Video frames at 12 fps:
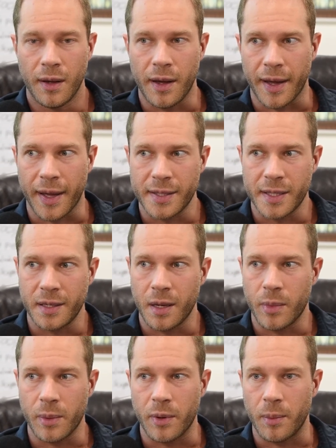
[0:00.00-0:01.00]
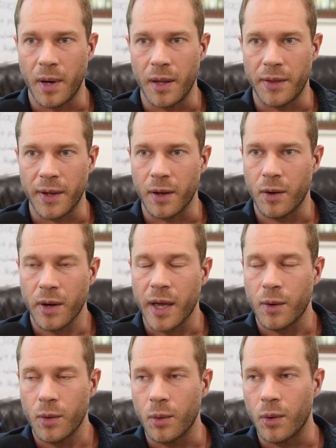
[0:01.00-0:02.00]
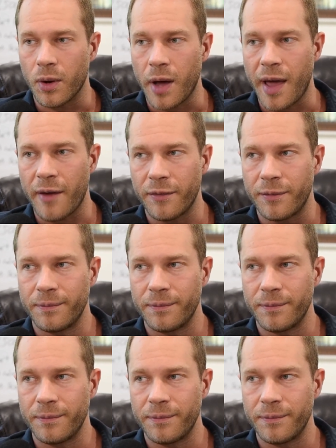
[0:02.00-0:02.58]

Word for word: I guess that number per month. I go, okay, cool. Well, I have